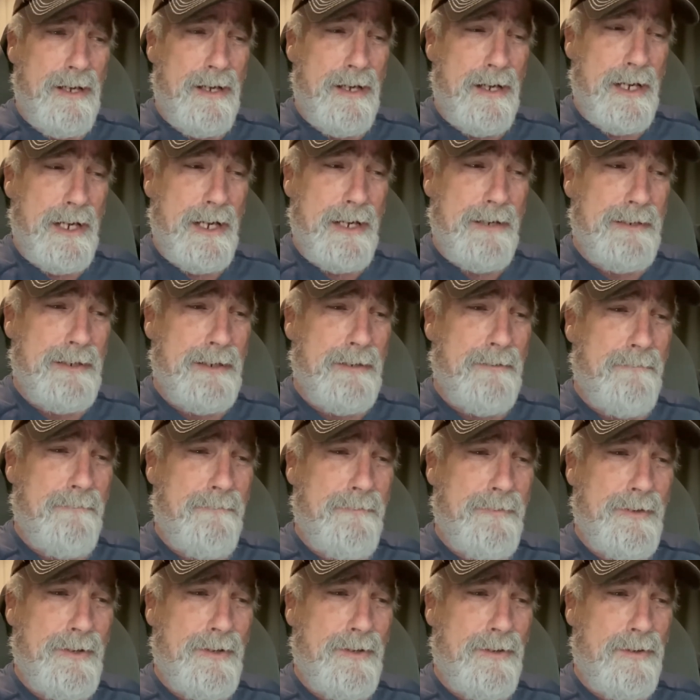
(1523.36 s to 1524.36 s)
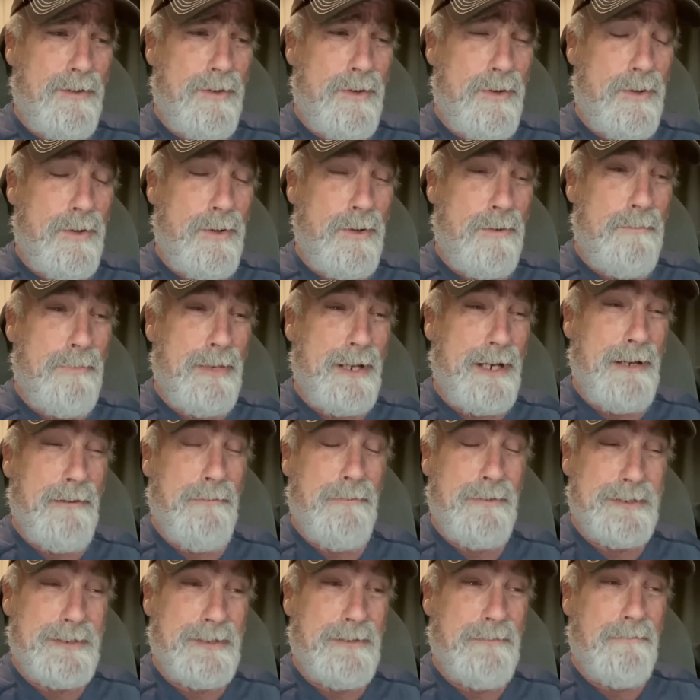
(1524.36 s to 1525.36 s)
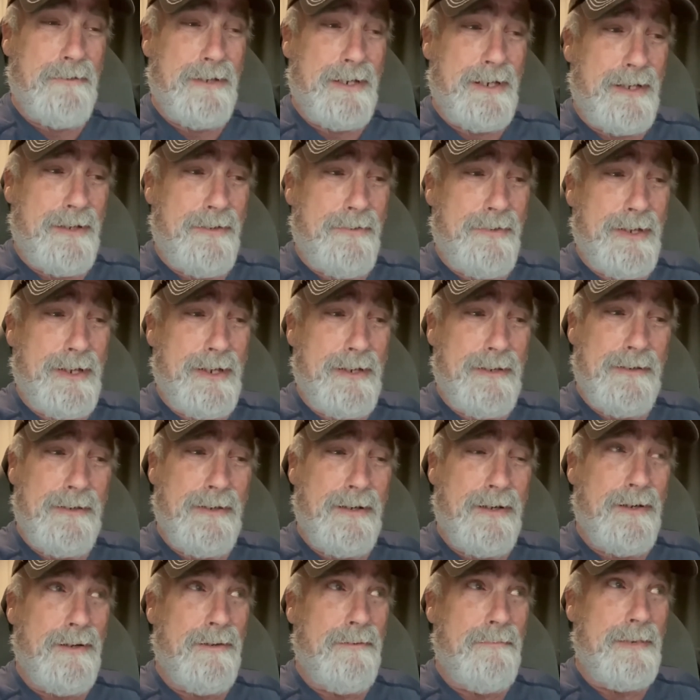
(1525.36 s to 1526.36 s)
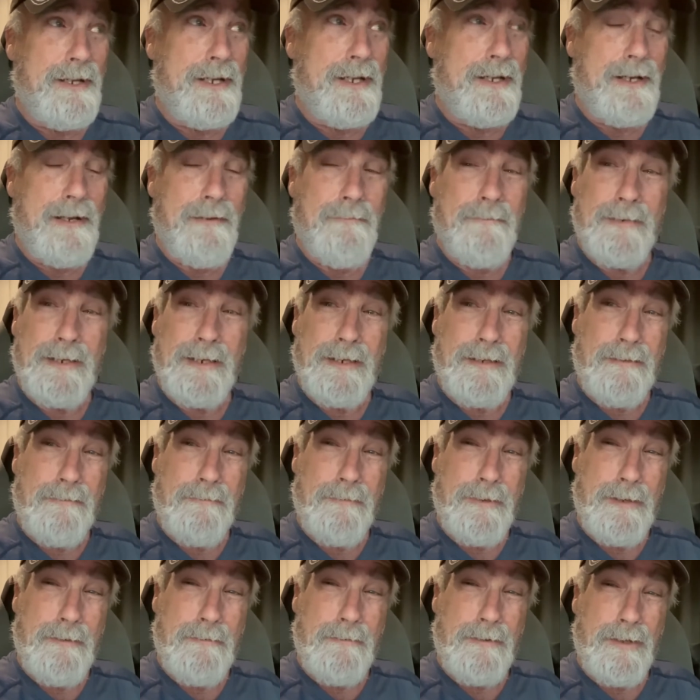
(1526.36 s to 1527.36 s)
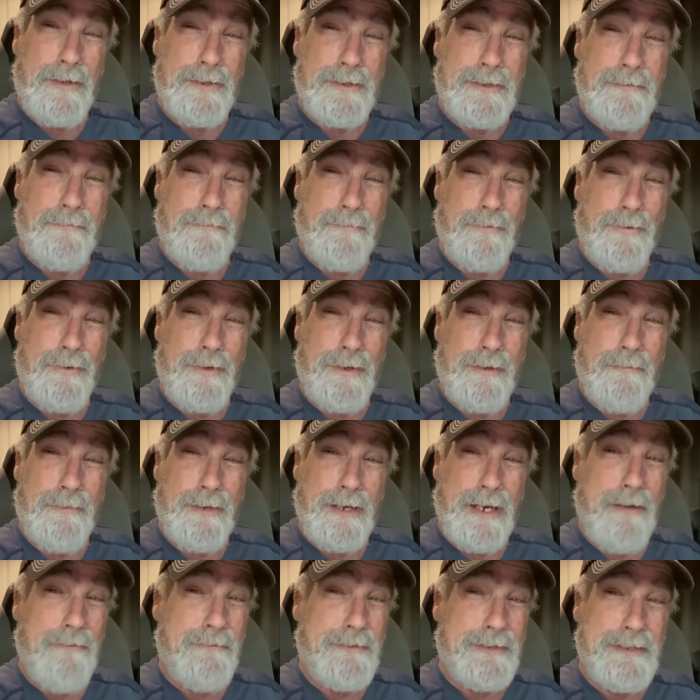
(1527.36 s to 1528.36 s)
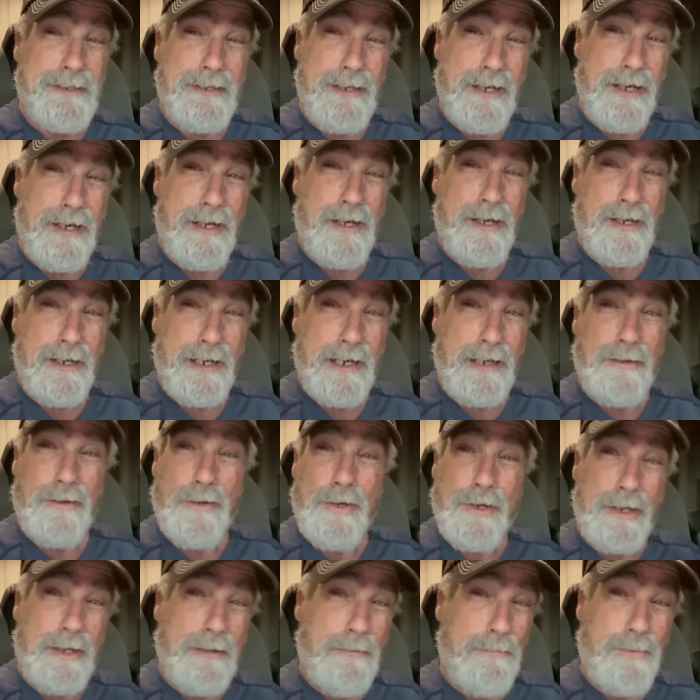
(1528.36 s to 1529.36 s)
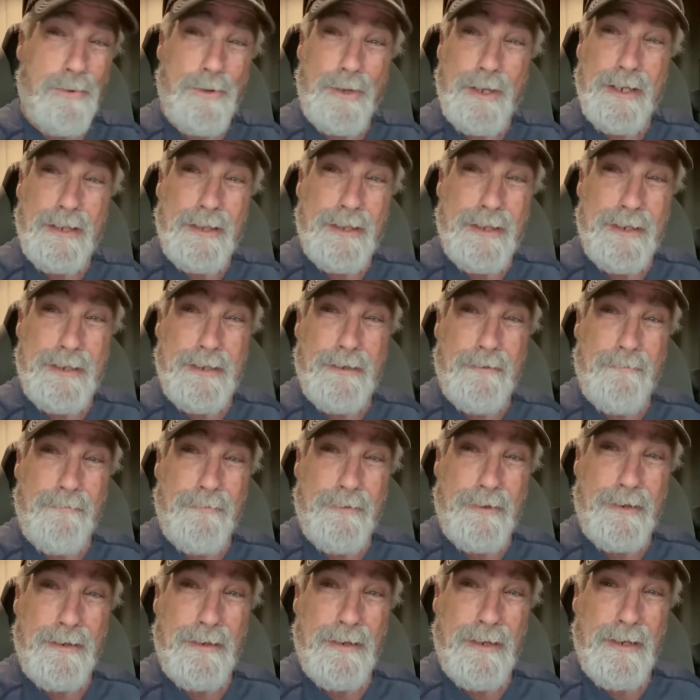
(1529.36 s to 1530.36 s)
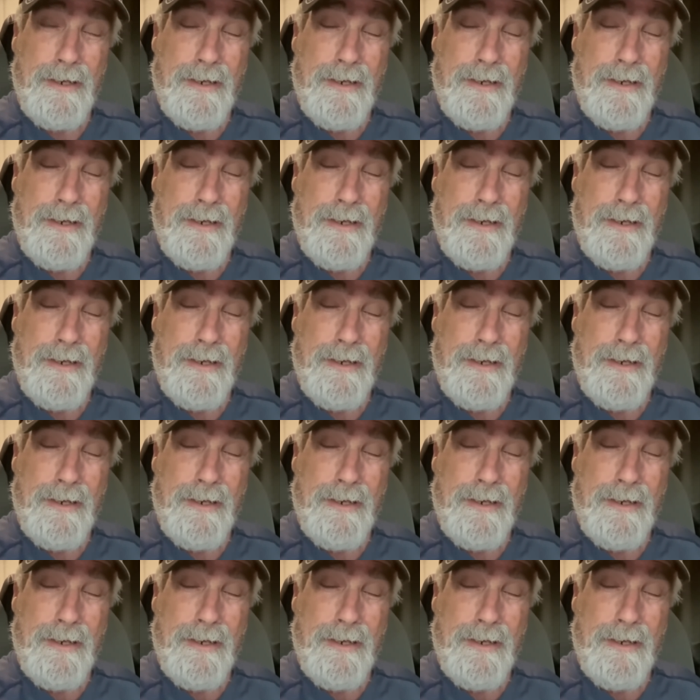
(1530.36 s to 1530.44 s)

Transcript: I didn't feel old, but I was aware that, oh man, I'm getting close to 40. But I was young, I looked completely different.